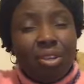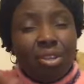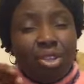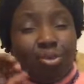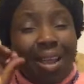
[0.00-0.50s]

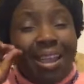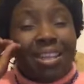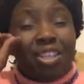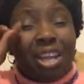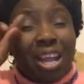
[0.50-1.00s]
You are a
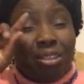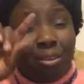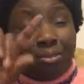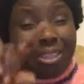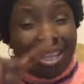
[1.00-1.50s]
child
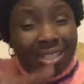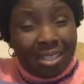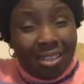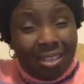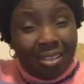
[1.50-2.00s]
of
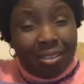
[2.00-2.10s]
destiny.